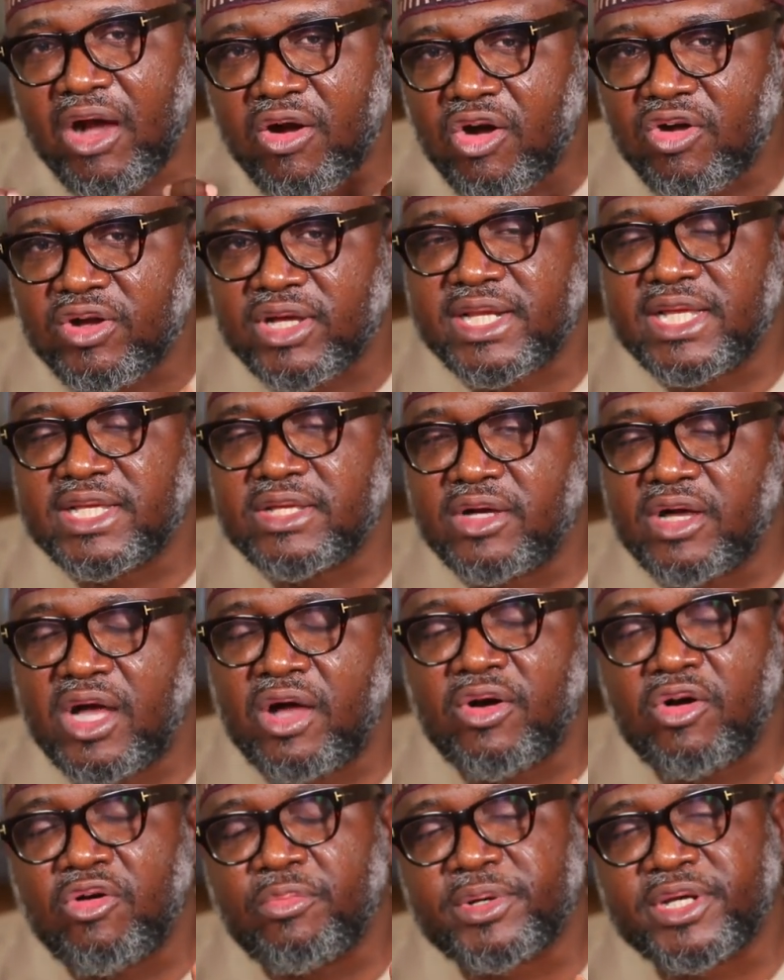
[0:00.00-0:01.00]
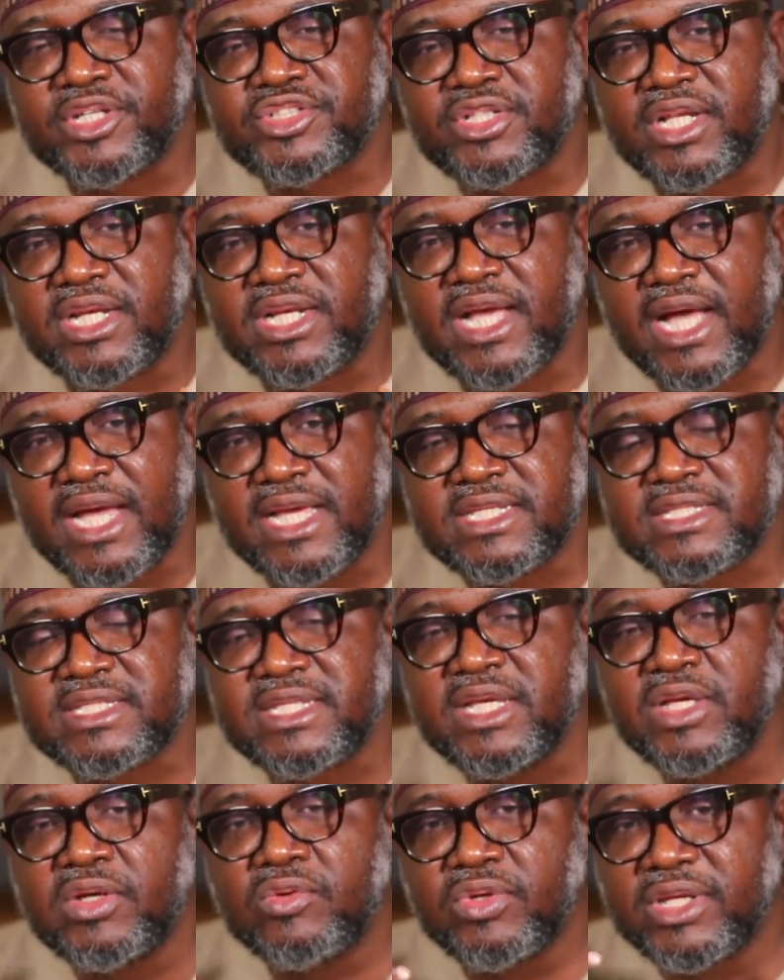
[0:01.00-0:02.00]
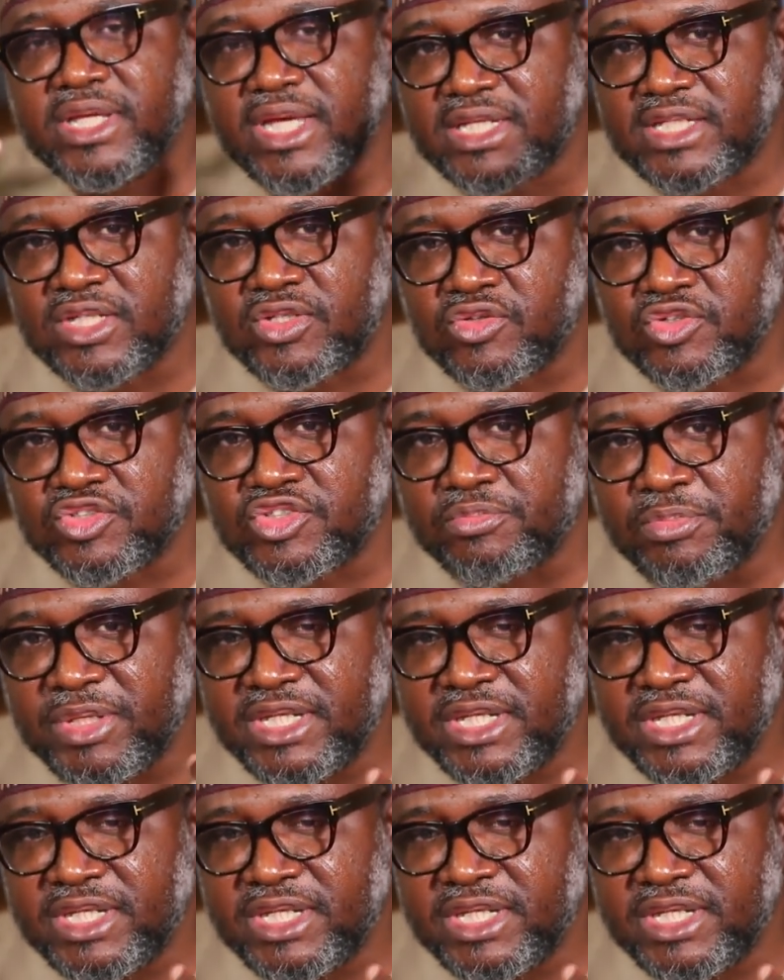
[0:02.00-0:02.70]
Our operational guys will get in touch.